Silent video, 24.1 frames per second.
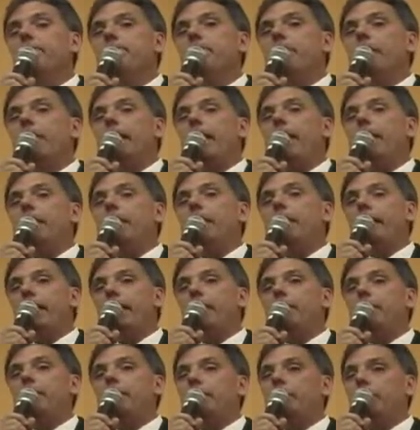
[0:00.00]
Again, my
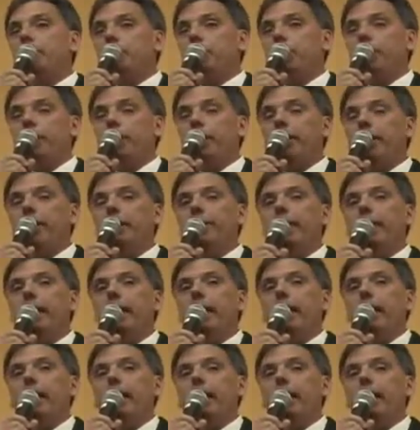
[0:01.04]
name is Tim Sheridan,
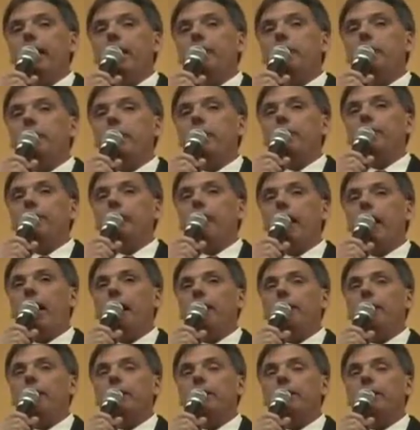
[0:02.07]
and I am running for
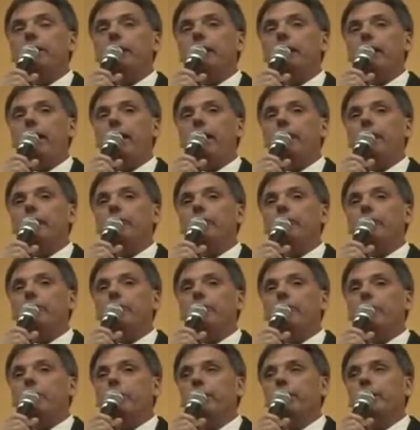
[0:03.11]
Congress in
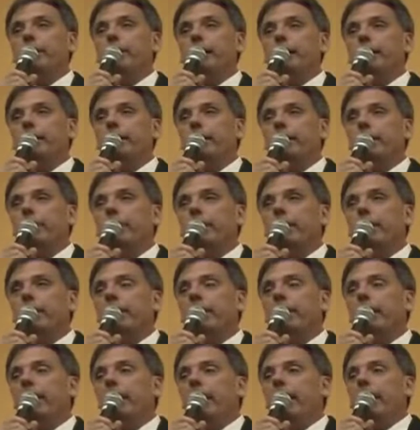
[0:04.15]
California's 42nd District.
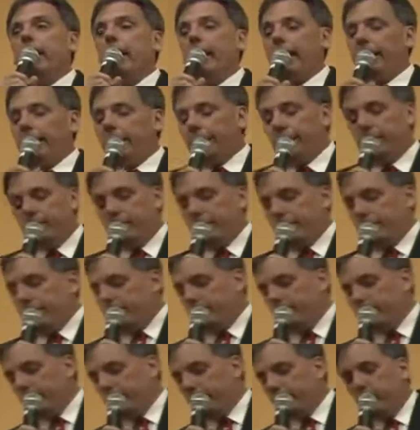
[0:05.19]
And
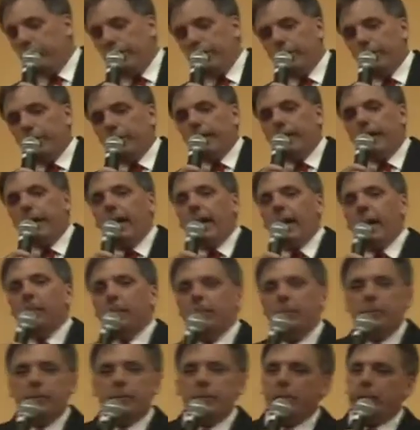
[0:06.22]
just one more
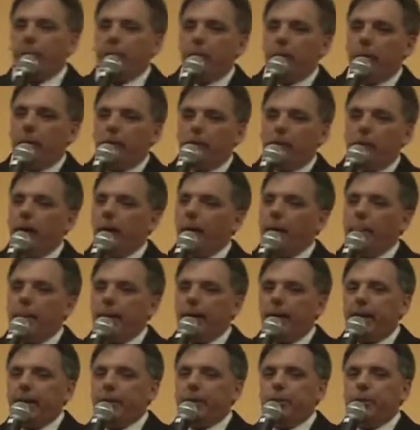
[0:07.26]
time to my mother,
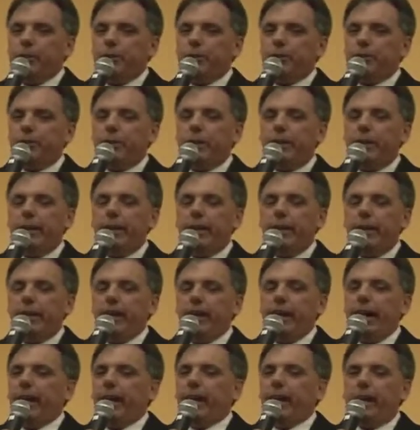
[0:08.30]
happy anniversary.
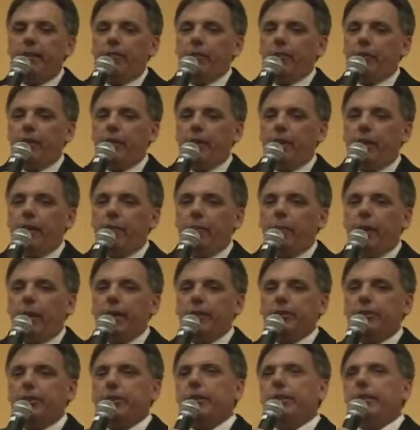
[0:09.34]
I love you very
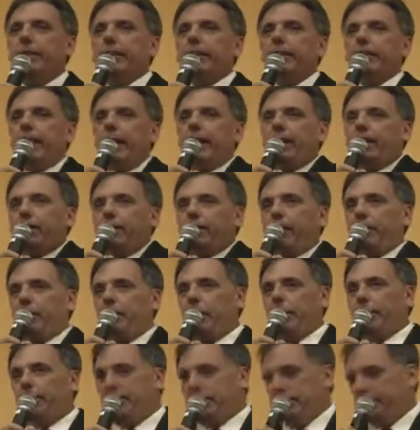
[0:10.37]
much. Thank you very
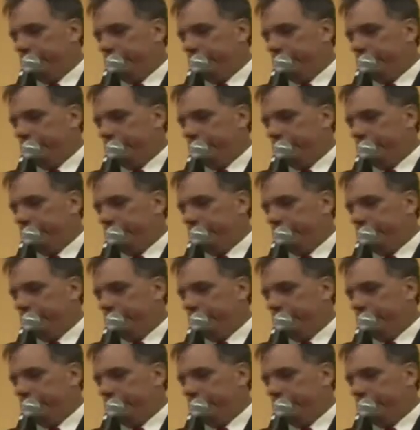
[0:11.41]
much.